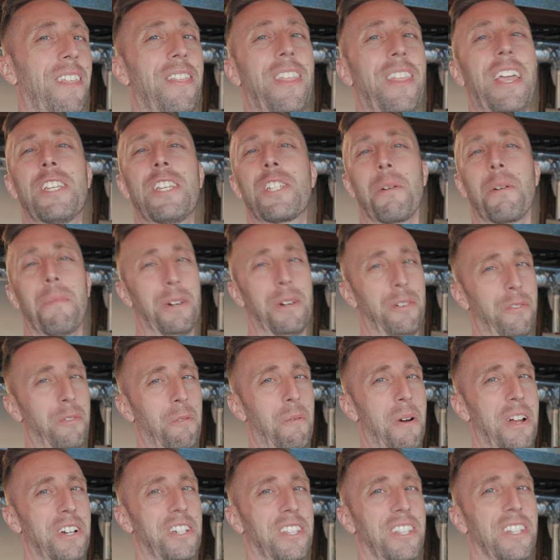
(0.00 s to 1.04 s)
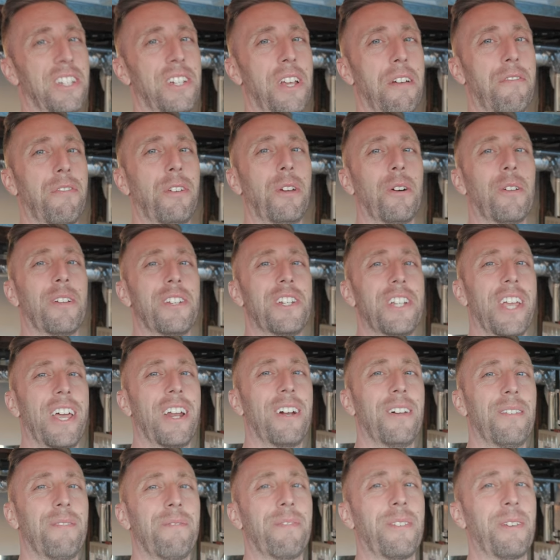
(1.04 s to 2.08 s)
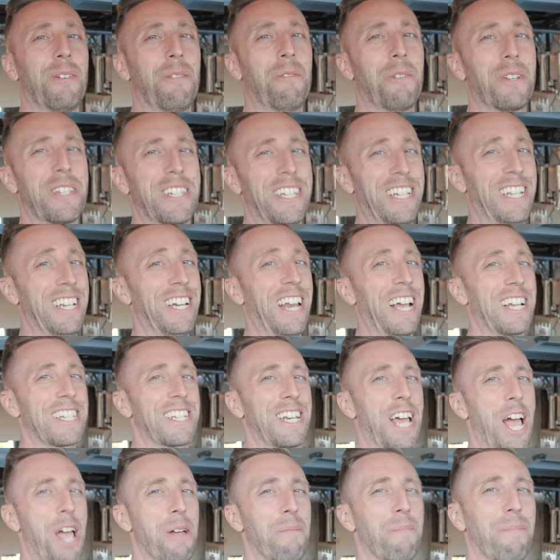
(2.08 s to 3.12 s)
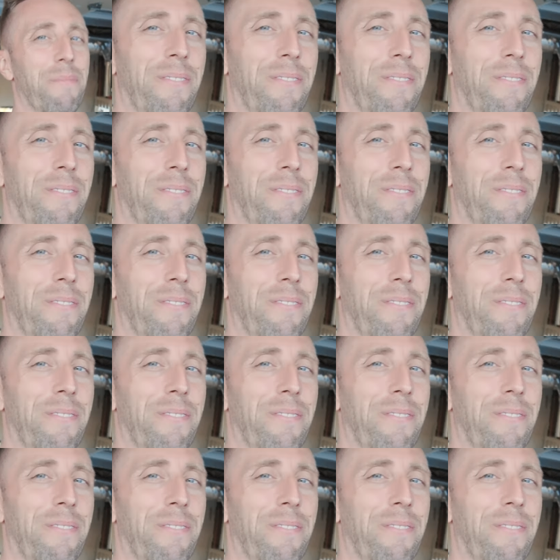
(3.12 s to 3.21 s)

Thanks so much for watching the Jet Fuel Only channel. We'll see you next time.